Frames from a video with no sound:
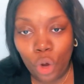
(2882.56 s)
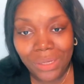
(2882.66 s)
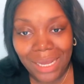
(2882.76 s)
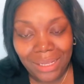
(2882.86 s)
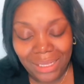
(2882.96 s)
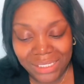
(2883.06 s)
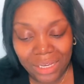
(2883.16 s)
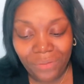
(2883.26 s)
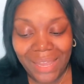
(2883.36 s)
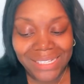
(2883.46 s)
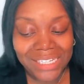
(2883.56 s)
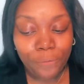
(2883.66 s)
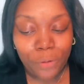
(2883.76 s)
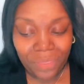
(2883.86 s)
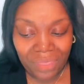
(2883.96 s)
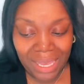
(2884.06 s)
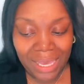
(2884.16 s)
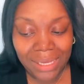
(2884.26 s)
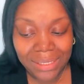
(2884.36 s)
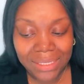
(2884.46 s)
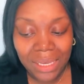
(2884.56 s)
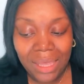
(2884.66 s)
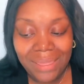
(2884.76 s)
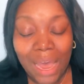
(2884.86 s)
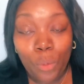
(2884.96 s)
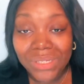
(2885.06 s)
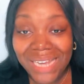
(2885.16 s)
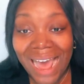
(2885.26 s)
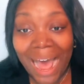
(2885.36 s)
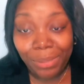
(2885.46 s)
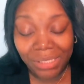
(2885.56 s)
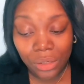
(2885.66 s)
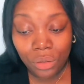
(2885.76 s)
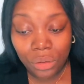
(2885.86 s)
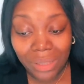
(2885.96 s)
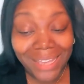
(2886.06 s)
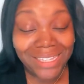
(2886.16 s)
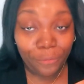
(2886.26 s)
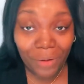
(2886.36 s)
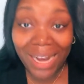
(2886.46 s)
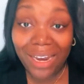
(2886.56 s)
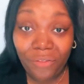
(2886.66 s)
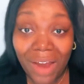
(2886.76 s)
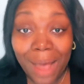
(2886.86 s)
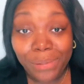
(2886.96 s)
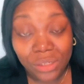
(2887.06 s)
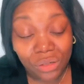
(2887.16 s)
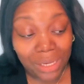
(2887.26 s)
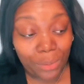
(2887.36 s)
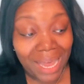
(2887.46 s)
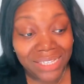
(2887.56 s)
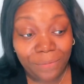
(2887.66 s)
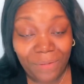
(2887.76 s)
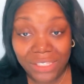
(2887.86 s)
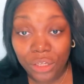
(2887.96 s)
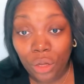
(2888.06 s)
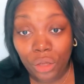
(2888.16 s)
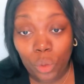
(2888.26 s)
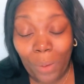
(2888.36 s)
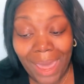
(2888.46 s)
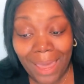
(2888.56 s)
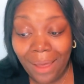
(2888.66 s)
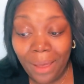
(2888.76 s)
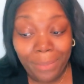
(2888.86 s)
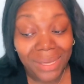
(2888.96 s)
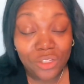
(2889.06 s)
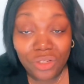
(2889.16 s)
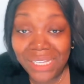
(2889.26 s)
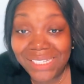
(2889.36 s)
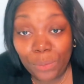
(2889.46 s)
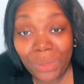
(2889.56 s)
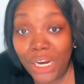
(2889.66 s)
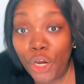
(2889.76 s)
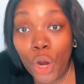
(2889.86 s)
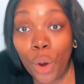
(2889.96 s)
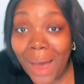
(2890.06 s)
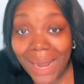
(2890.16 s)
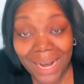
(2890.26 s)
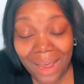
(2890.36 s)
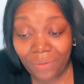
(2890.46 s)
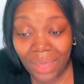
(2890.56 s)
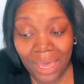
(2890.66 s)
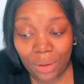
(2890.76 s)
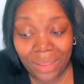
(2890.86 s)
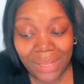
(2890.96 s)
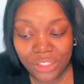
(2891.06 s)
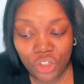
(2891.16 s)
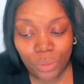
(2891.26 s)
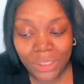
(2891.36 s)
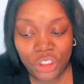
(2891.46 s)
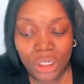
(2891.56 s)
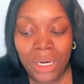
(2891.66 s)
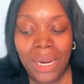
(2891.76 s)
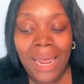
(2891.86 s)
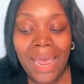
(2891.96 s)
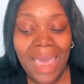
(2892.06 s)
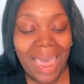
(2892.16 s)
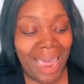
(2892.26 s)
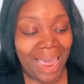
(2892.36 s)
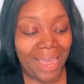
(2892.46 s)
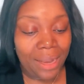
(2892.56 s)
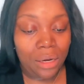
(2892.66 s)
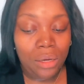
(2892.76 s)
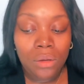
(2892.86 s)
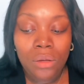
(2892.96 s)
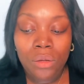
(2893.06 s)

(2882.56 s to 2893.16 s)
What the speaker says: go down the list of like different things that was an obstacle, like different obstacles that we had to face along the way, because there's things that we didn't know how to navigate in that situation, and